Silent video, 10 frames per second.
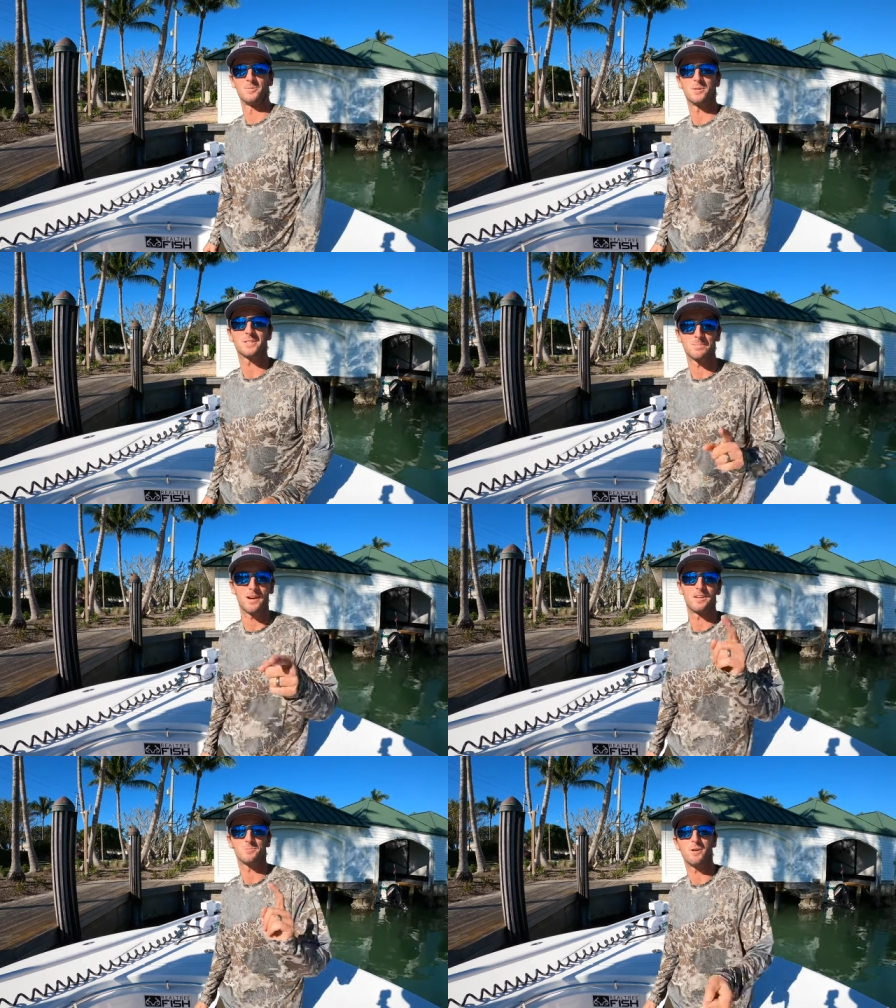What's up
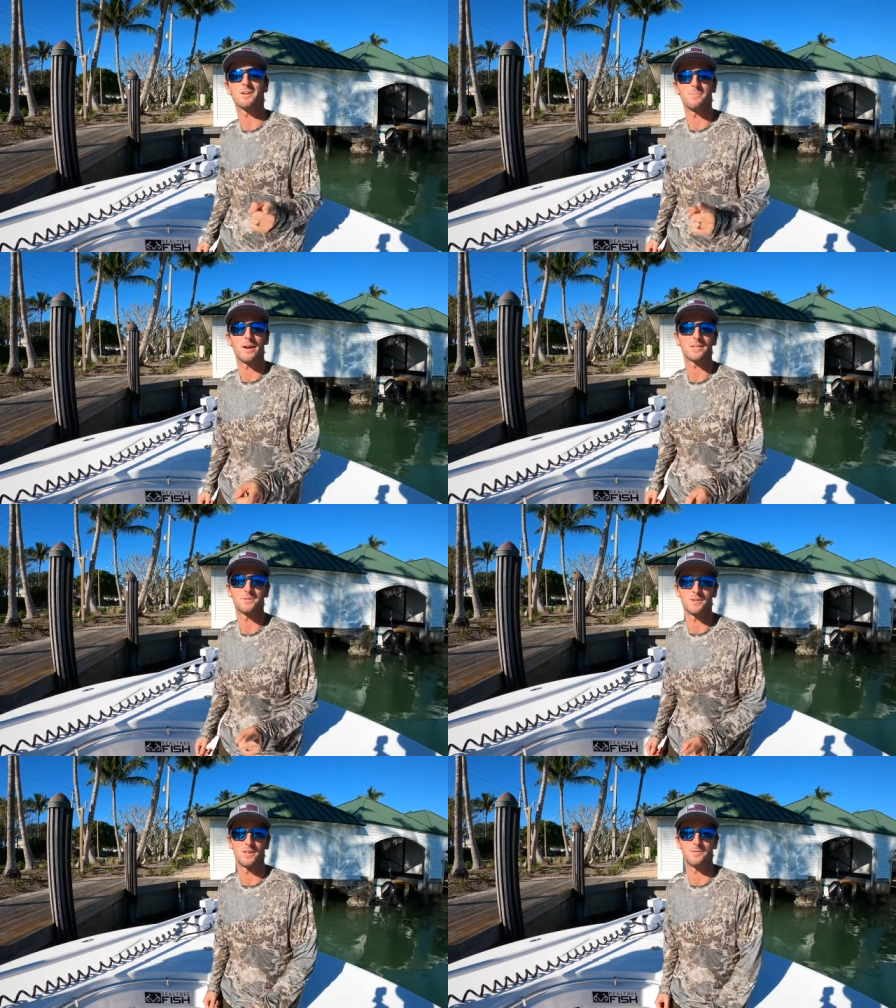guys? Welcome back to
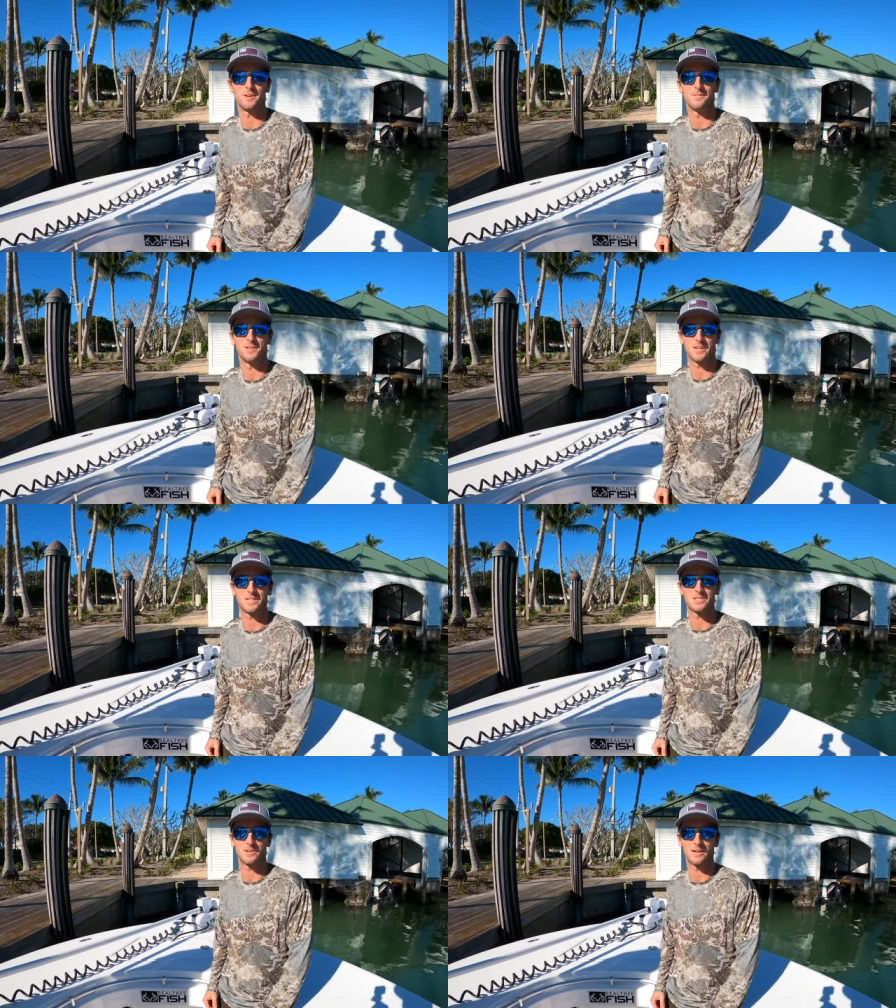another one of Lucky
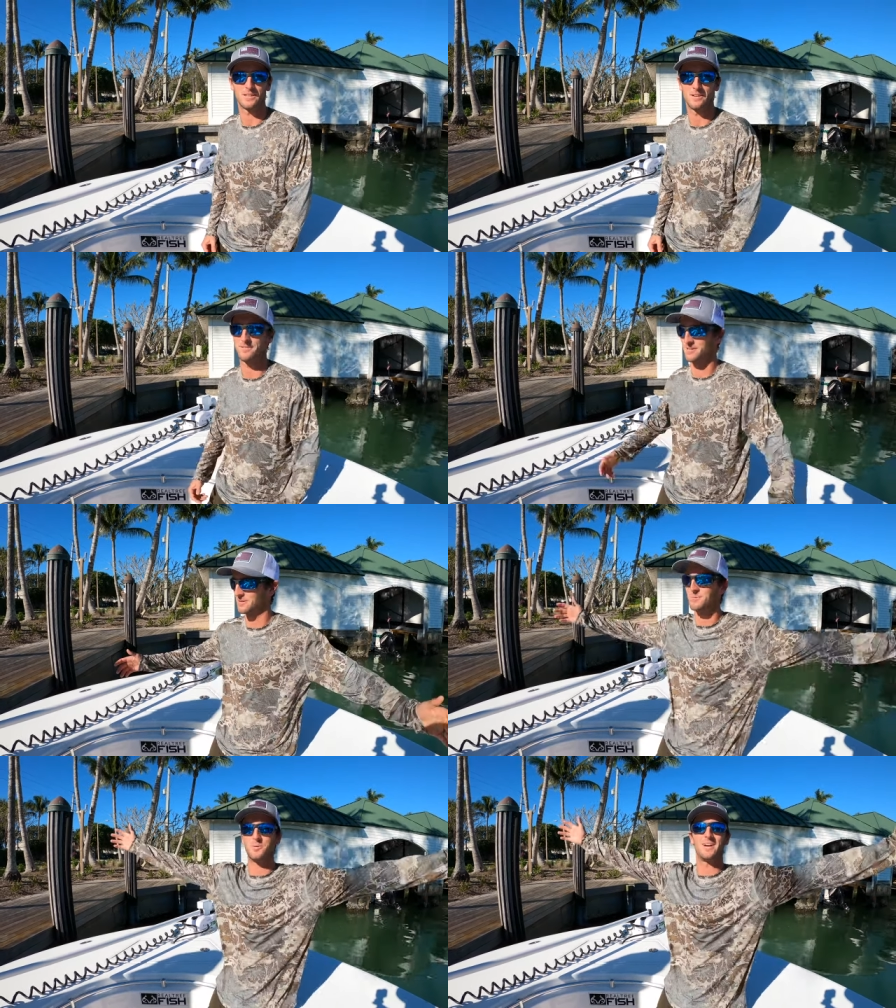Strike Living.
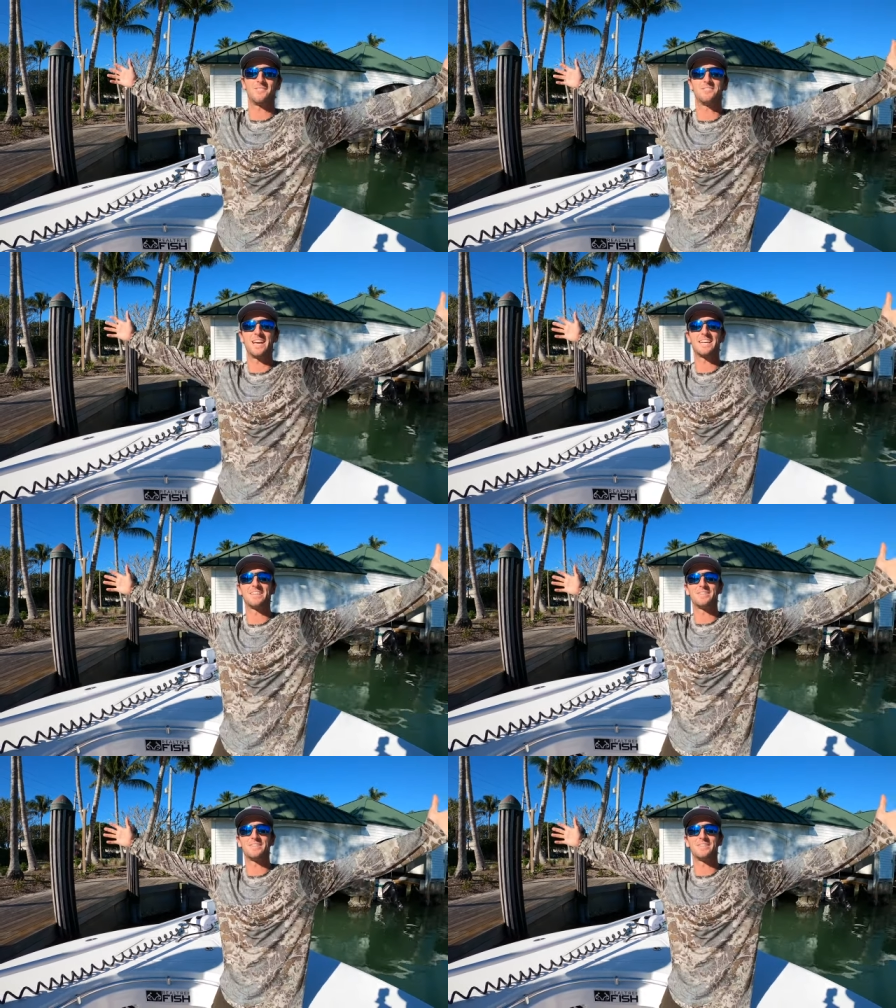We have taken